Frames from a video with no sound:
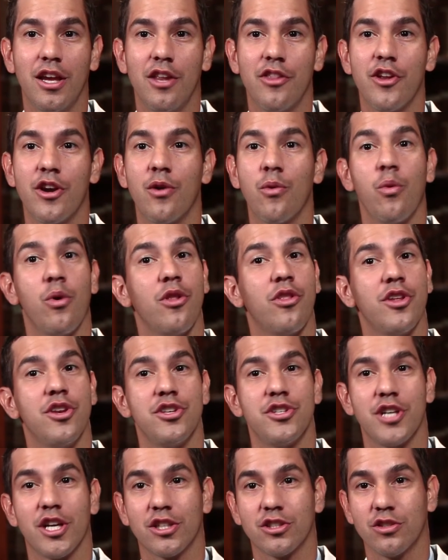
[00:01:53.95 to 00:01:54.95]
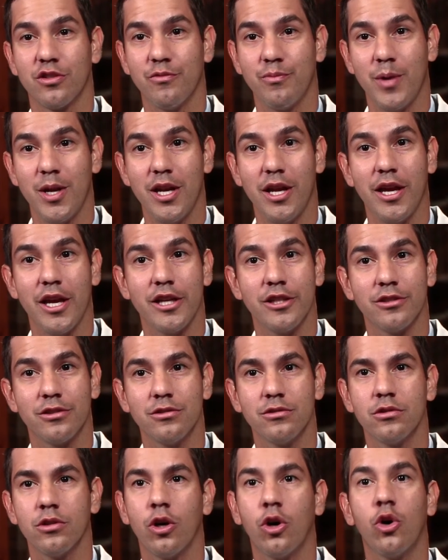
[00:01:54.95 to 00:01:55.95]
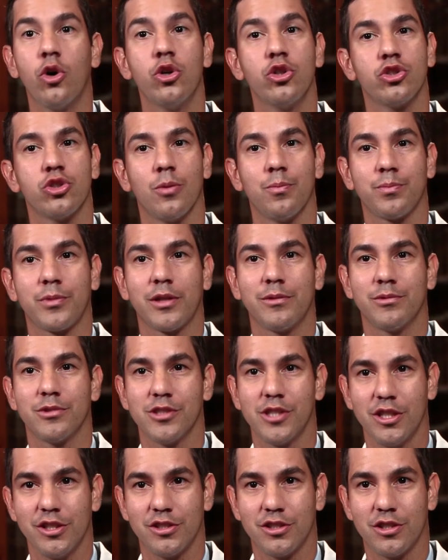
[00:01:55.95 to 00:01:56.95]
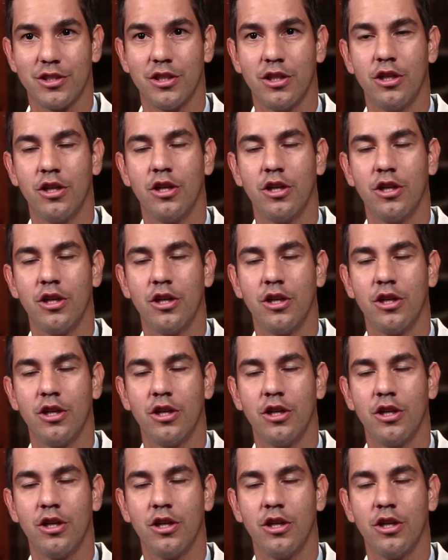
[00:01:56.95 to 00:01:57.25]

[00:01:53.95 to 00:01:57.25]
either with injection of medications or sometimes laser.